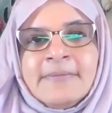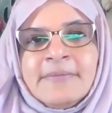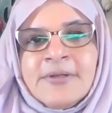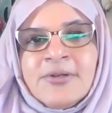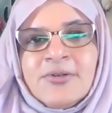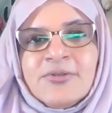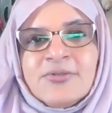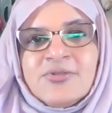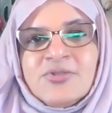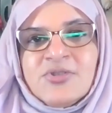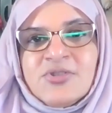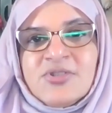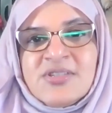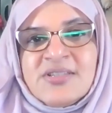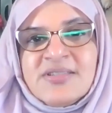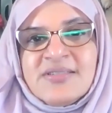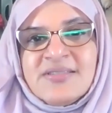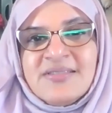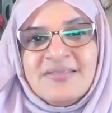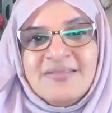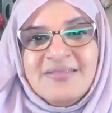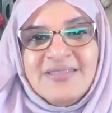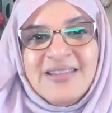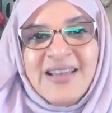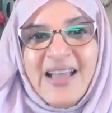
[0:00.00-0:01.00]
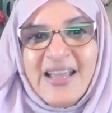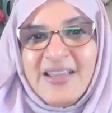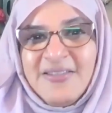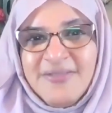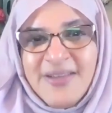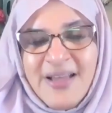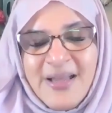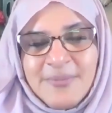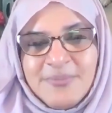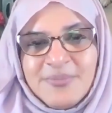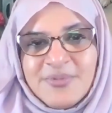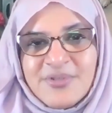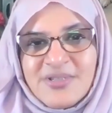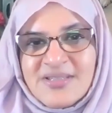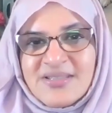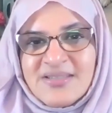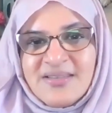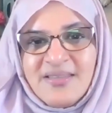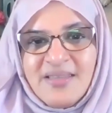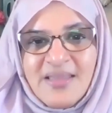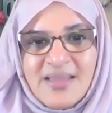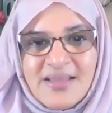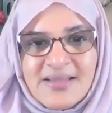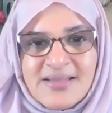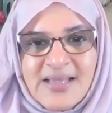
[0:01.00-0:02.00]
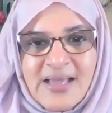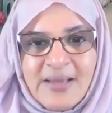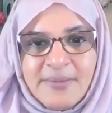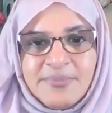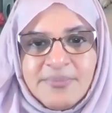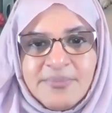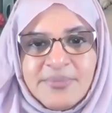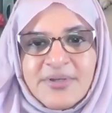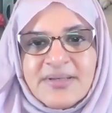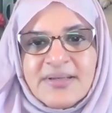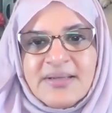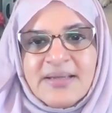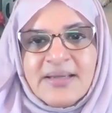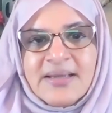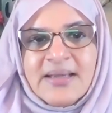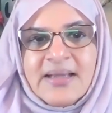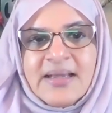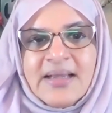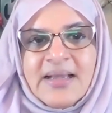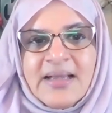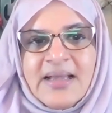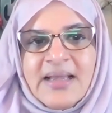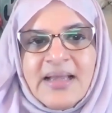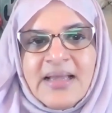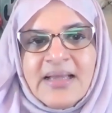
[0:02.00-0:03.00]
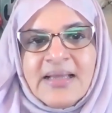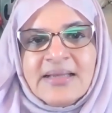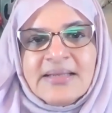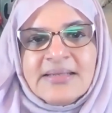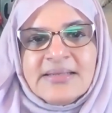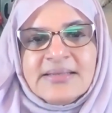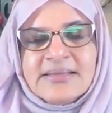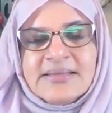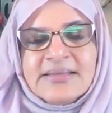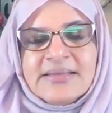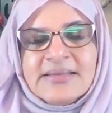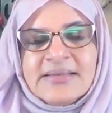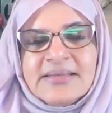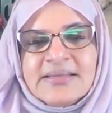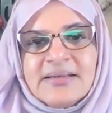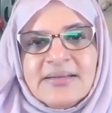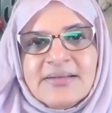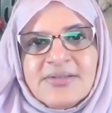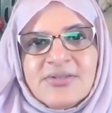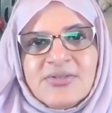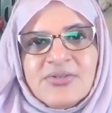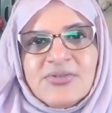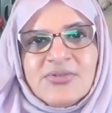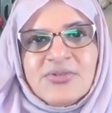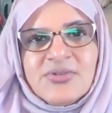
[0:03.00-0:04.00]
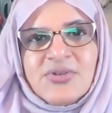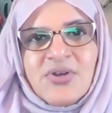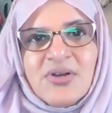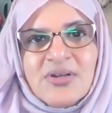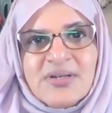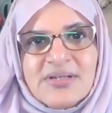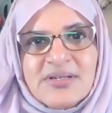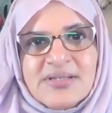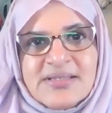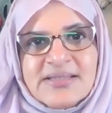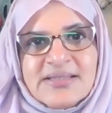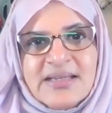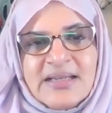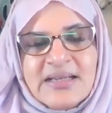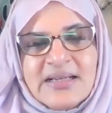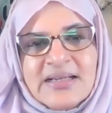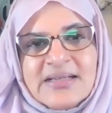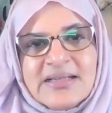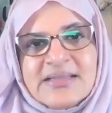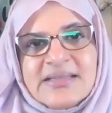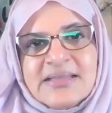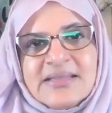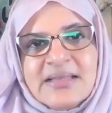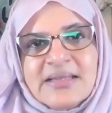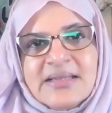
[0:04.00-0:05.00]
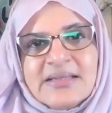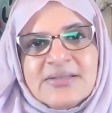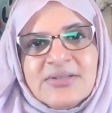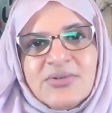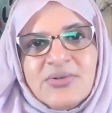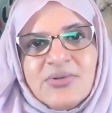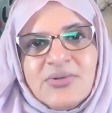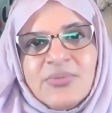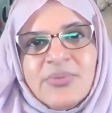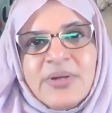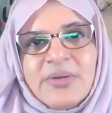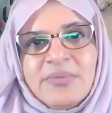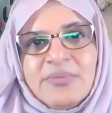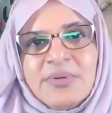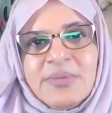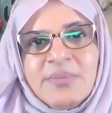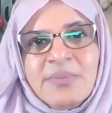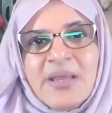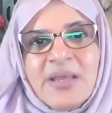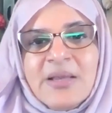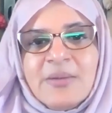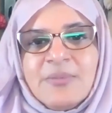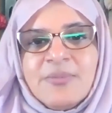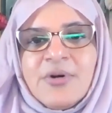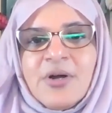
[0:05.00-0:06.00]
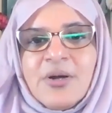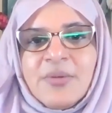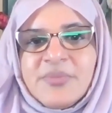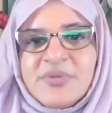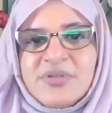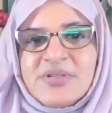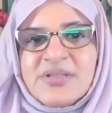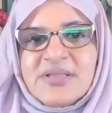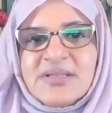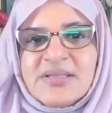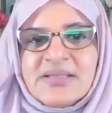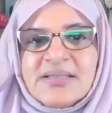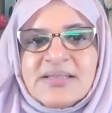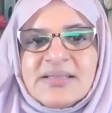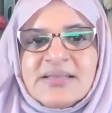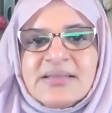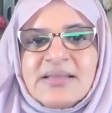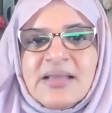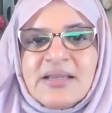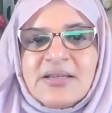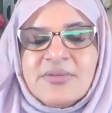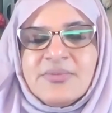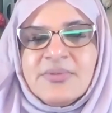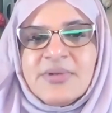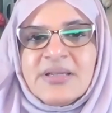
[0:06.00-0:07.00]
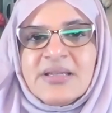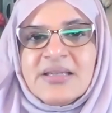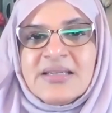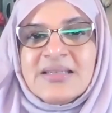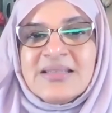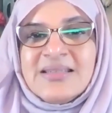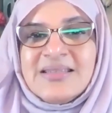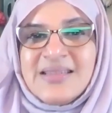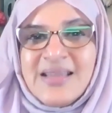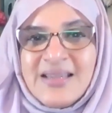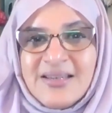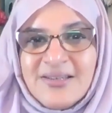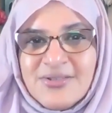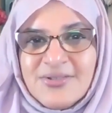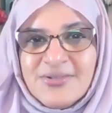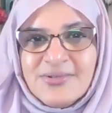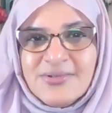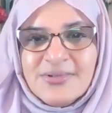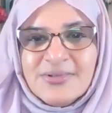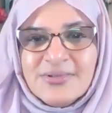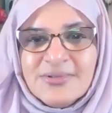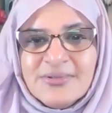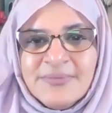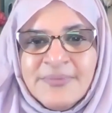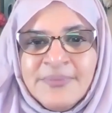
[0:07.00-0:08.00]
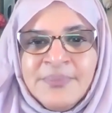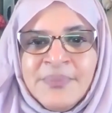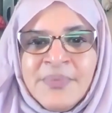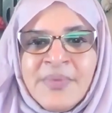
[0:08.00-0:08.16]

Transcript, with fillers: You know, just life happens, things happen. And uh, so scholars tell us that, you know, when we make promises that we intend to do,